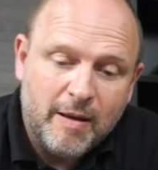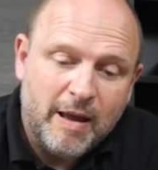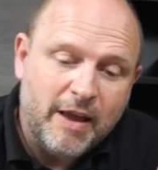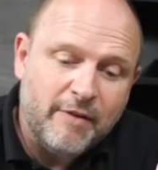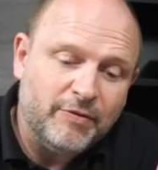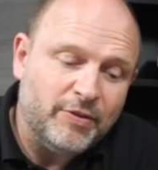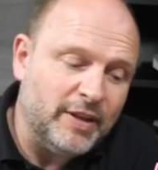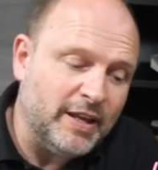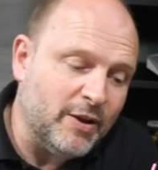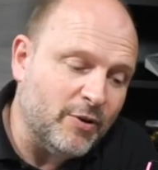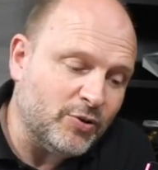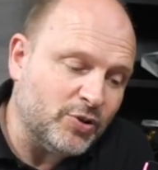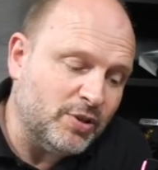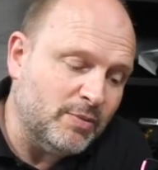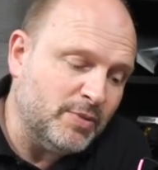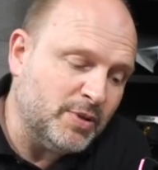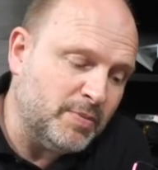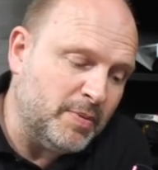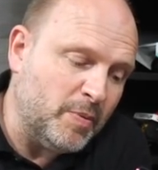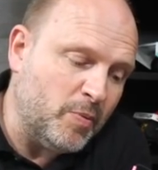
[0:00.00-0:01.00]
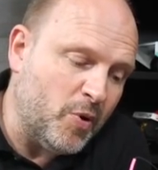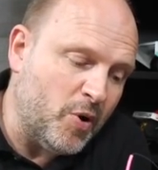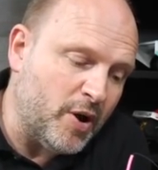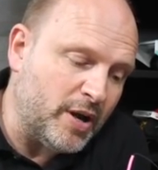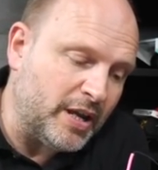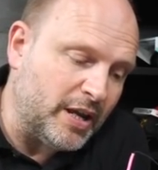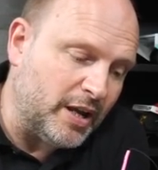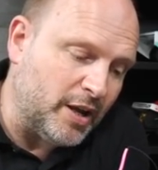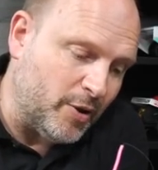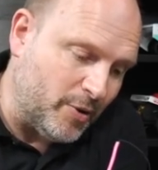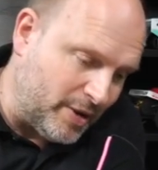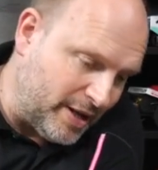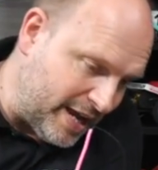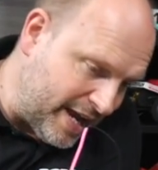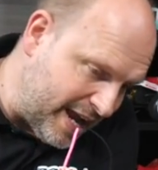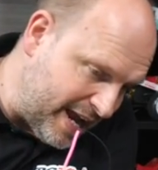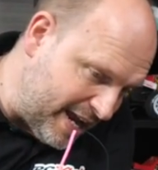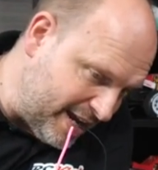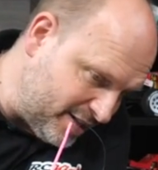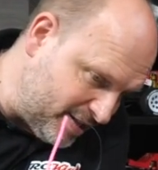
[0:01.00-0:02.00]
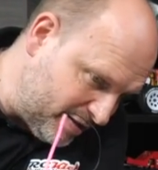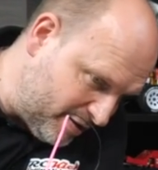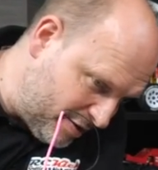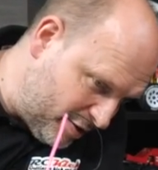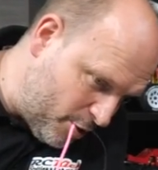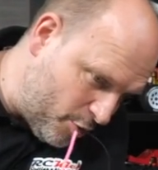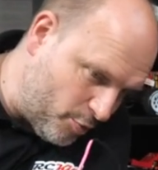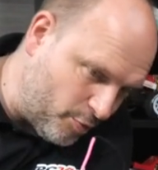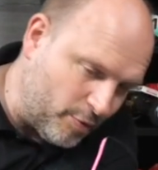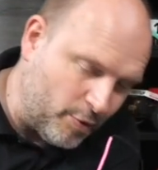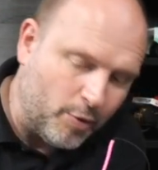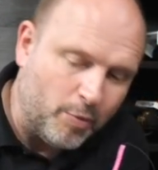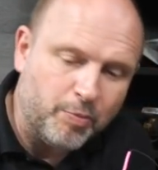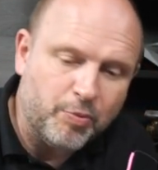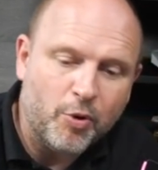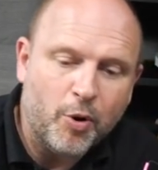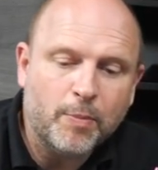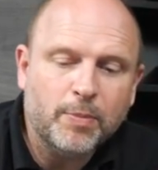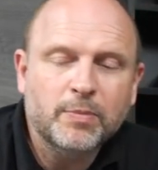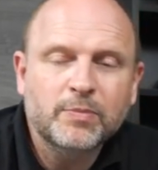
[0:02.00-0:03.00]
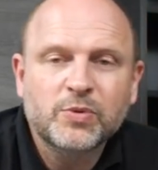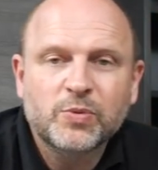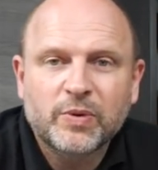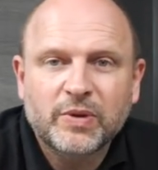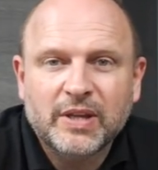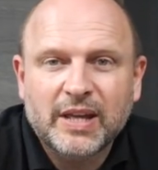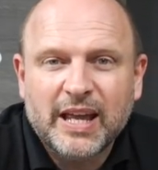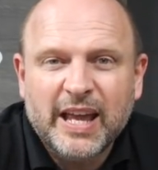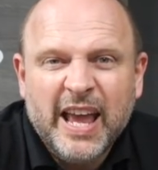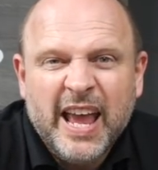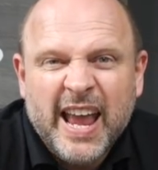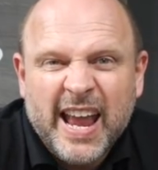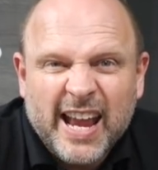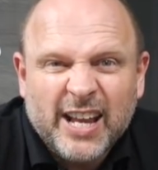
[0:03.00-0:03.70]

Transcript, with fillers: Everything else seems to be working okay, so no real problems with it.